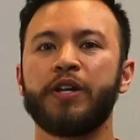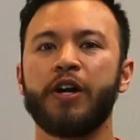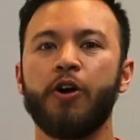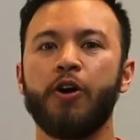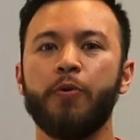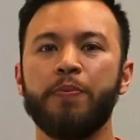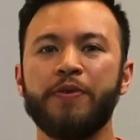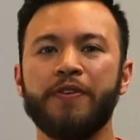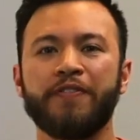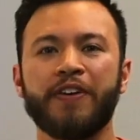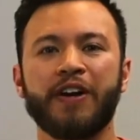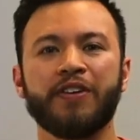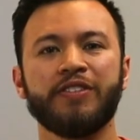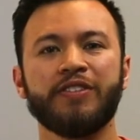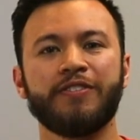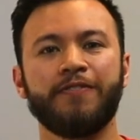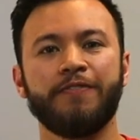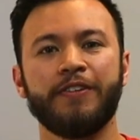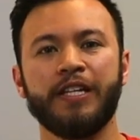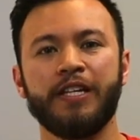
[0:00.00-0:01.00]
I hope you found
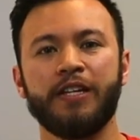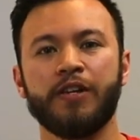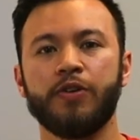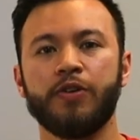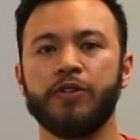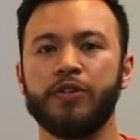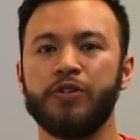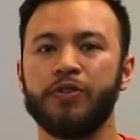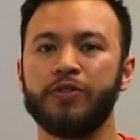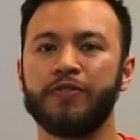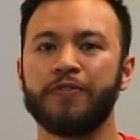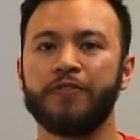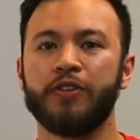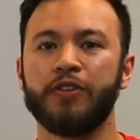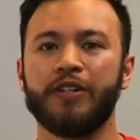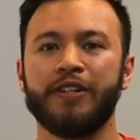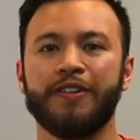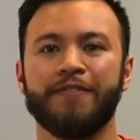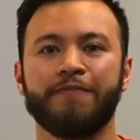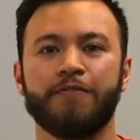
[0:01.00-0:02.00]
this video useful
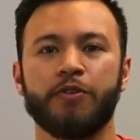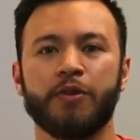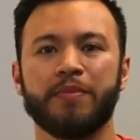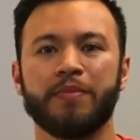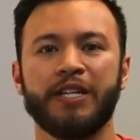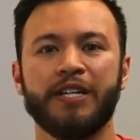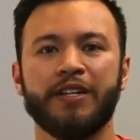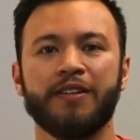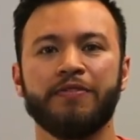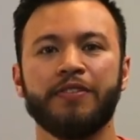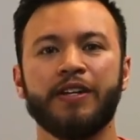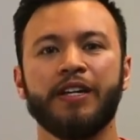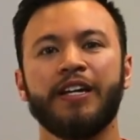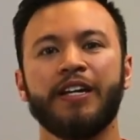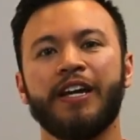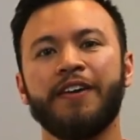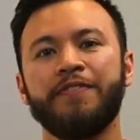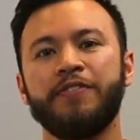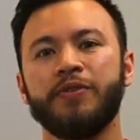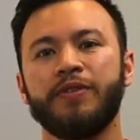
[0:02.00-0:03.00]
and informative.
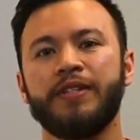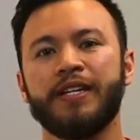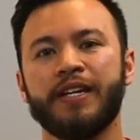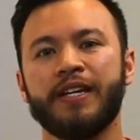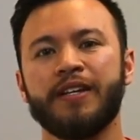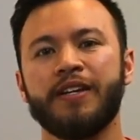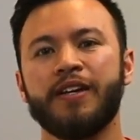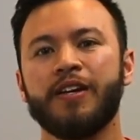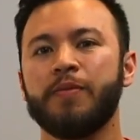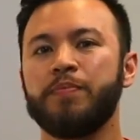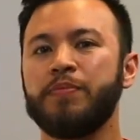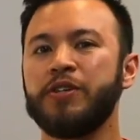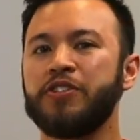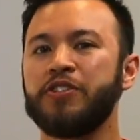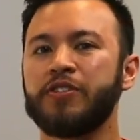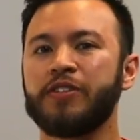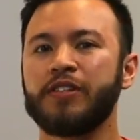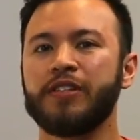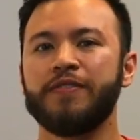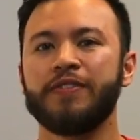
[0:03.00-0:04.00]
If you did, be
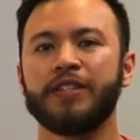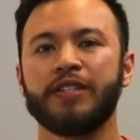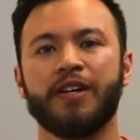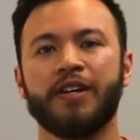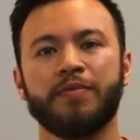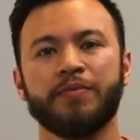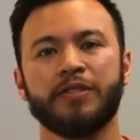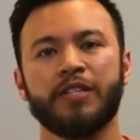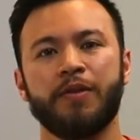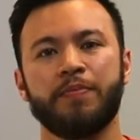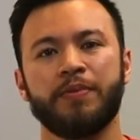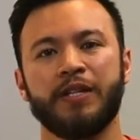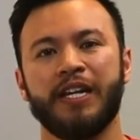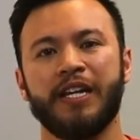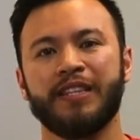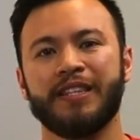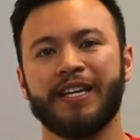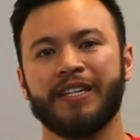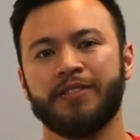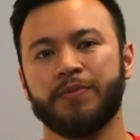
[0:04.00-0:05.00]
sure to leave a thumbs up and
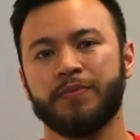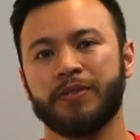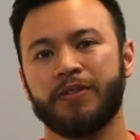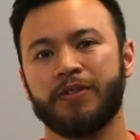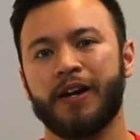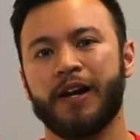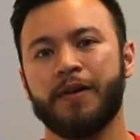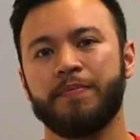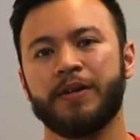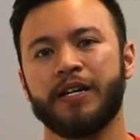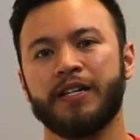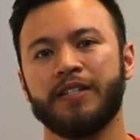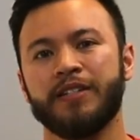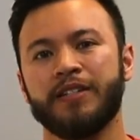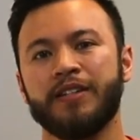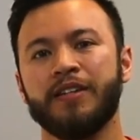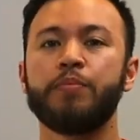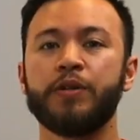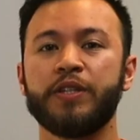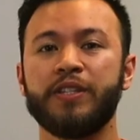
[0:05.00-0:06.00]
hit that subscribe
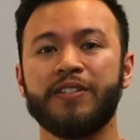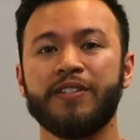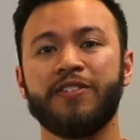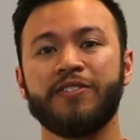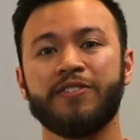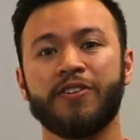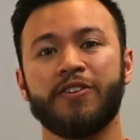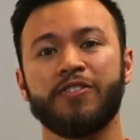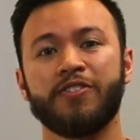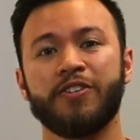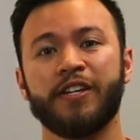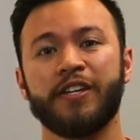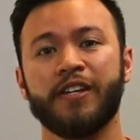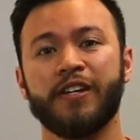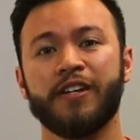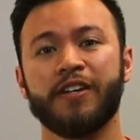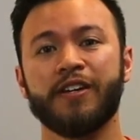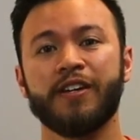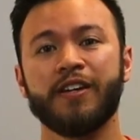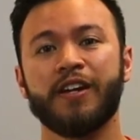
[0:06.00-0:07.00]
button. But this is Andre
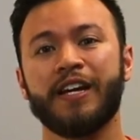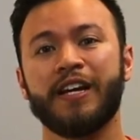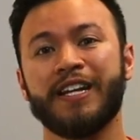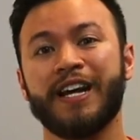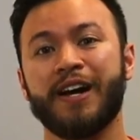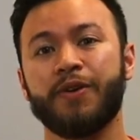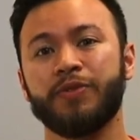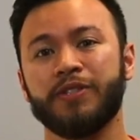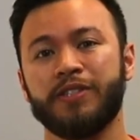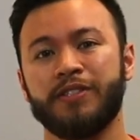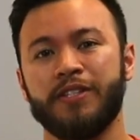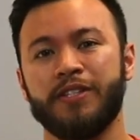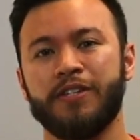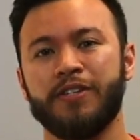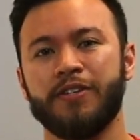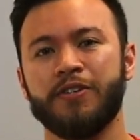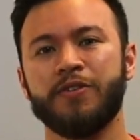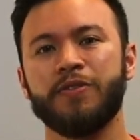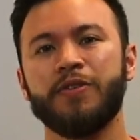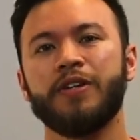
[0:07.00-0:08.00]
here, and I will see
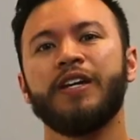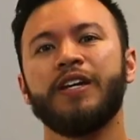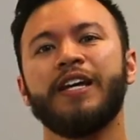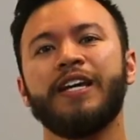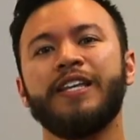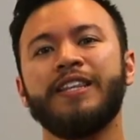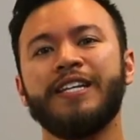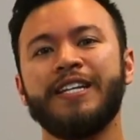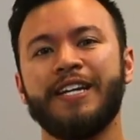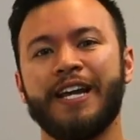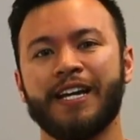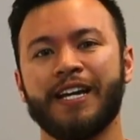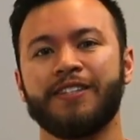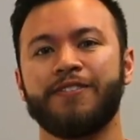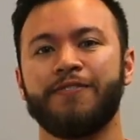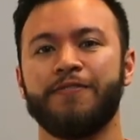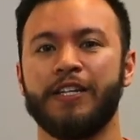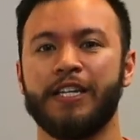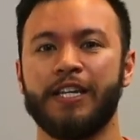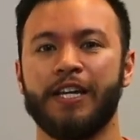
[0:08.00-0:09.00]
you in the next
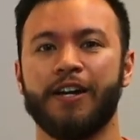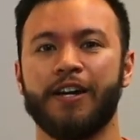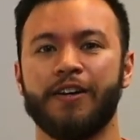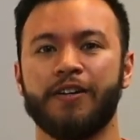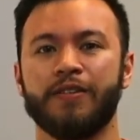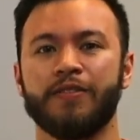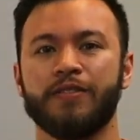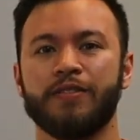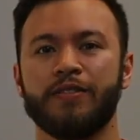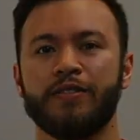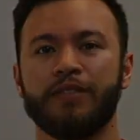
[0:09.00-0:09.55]
video.